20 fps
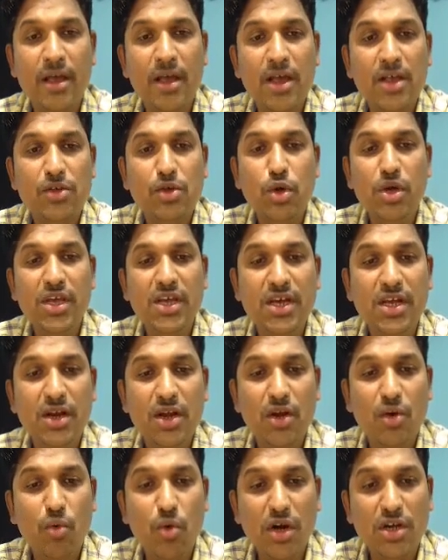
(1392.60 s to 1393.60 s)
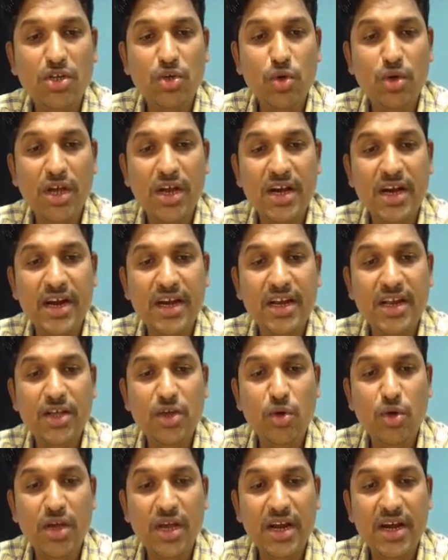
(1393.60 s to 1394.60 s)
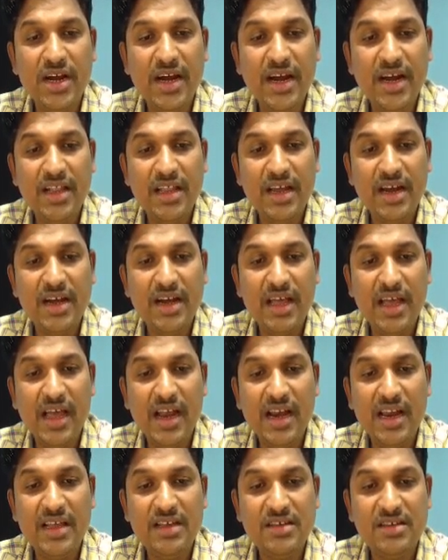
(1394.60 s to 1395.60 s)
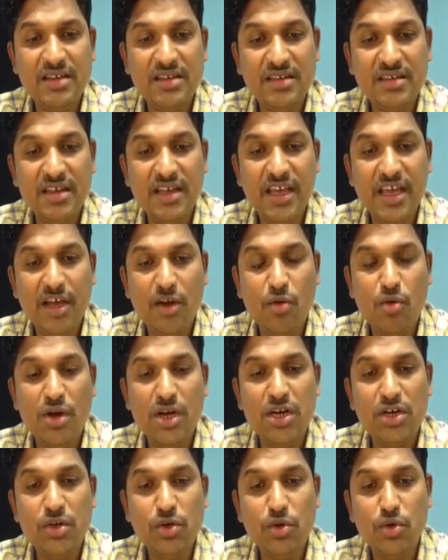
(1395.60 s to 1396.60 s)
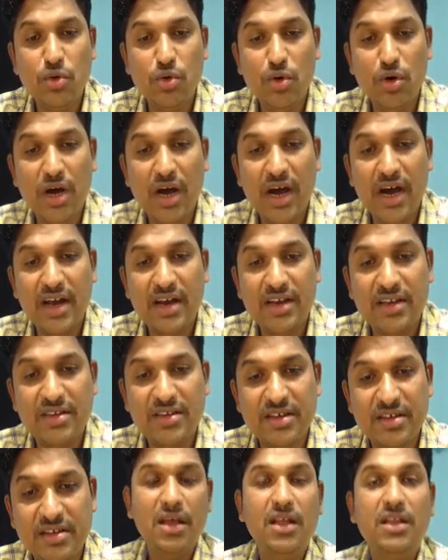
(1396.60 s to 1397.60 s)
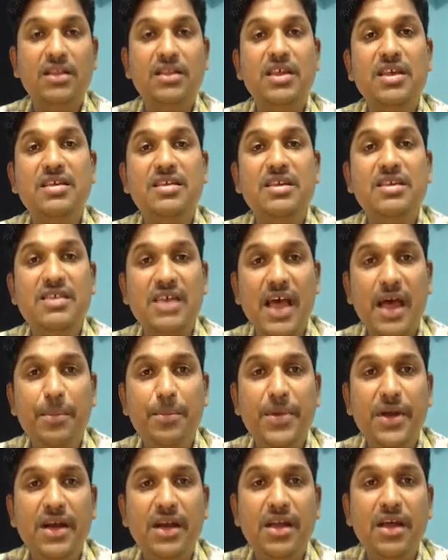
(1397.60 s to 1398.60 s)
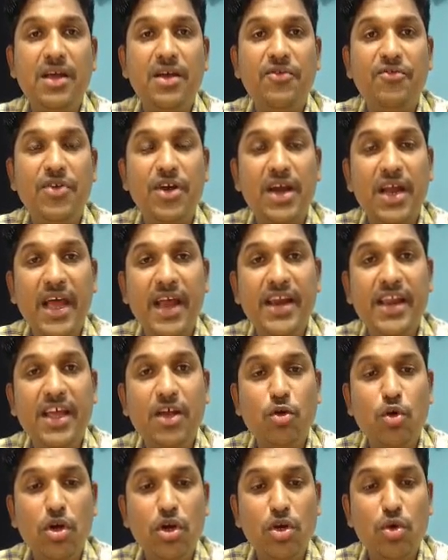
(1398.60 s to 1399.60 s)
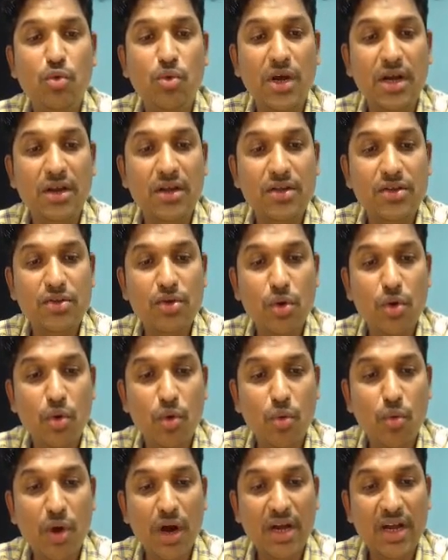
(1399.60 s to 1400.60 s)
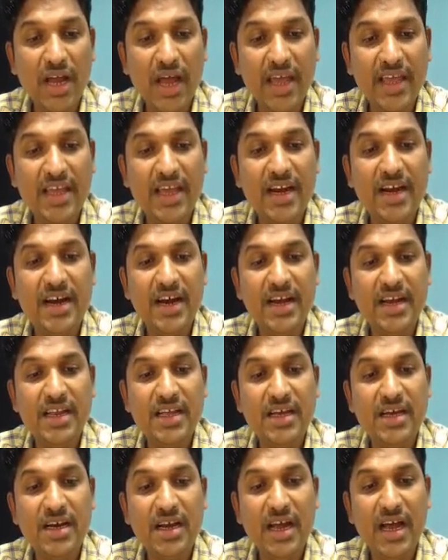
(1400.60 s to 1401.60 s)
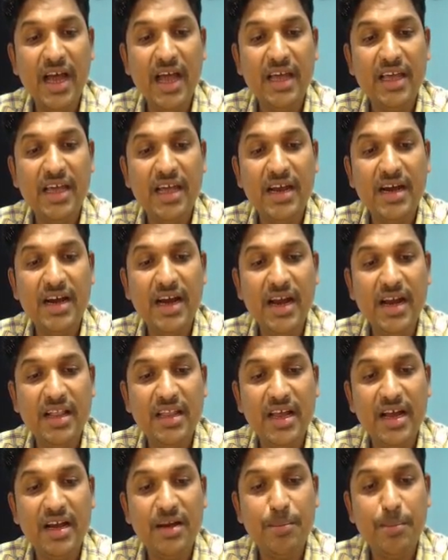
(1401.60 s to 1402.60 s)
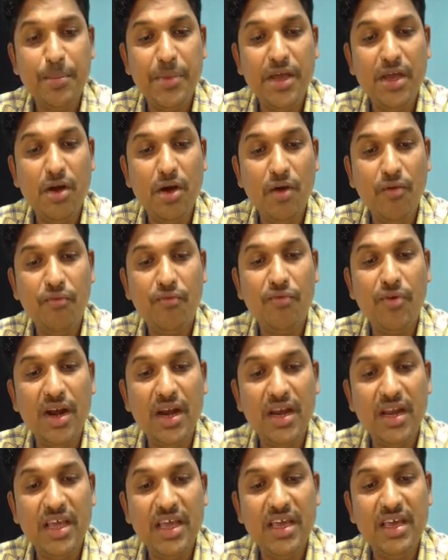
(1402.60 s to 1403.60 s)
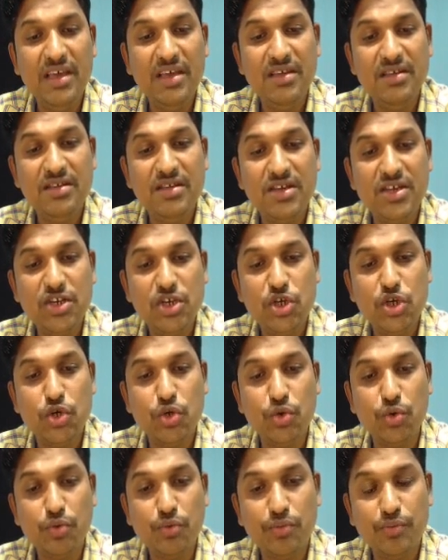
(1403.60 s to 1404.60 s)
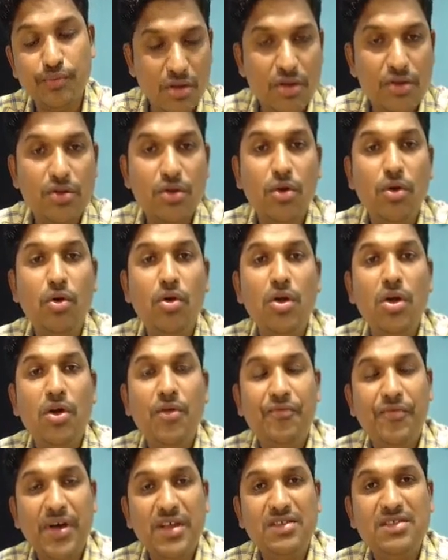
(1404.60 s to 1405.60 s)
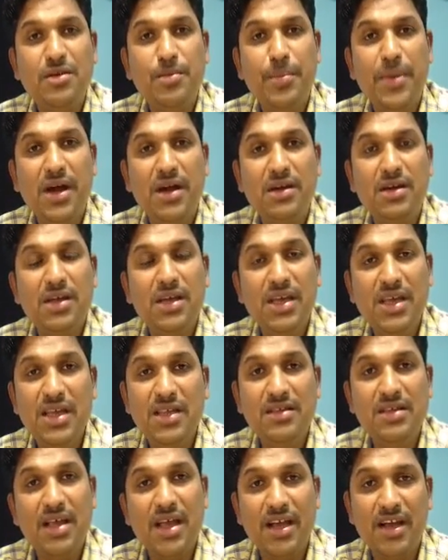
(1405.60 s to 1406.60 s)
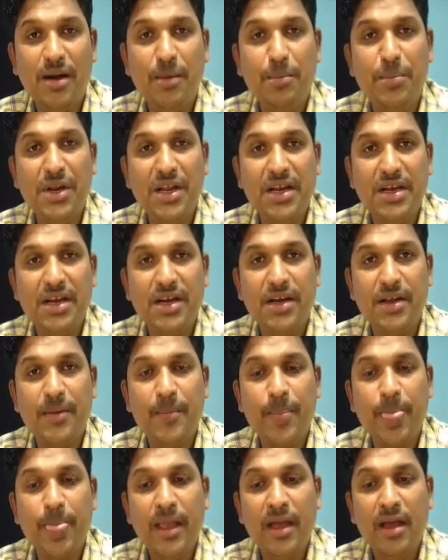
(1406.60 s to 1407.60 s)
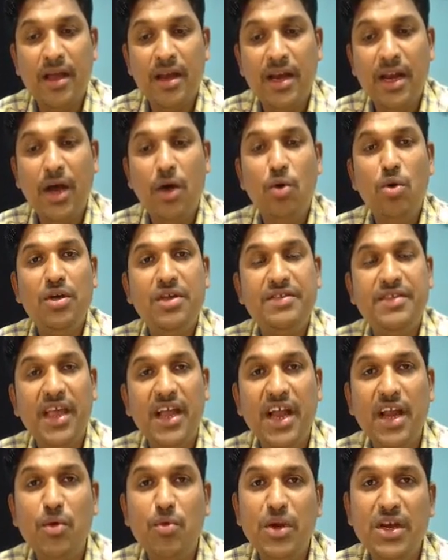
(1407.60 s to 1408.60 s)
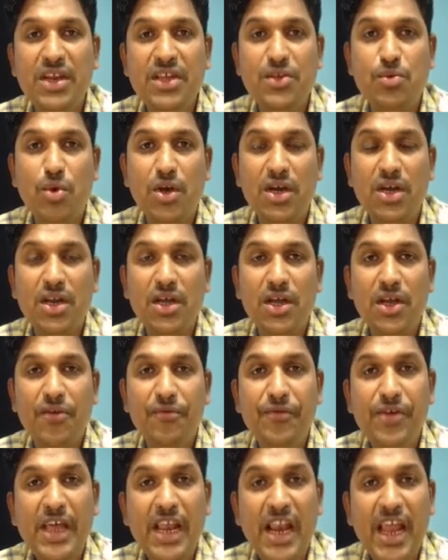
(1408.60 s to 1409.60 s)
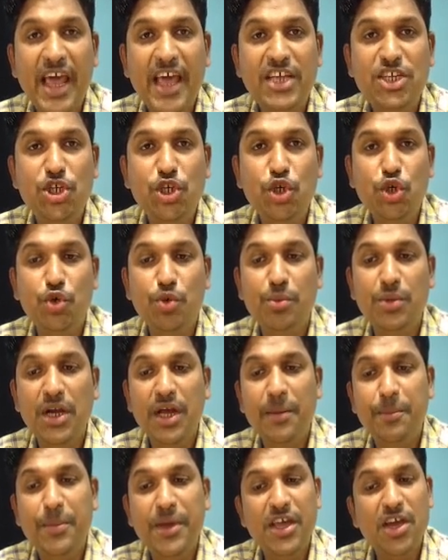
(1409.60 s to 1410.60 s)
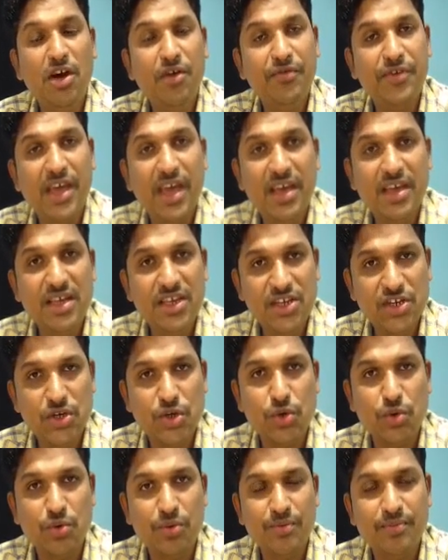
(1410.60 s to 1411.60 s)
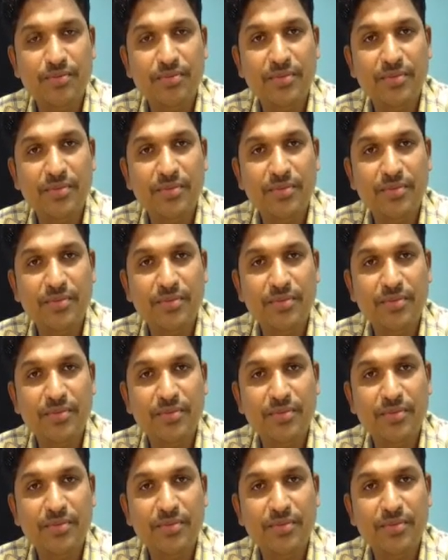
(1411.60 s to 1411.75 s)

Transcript: So here, what you can write? You can write that LHS equal to RHS. This is happened for n equal to 1. So what I can write here? I can write that p of 1 is true. So first part is completed. Now second one is what? We will assume p of k is true.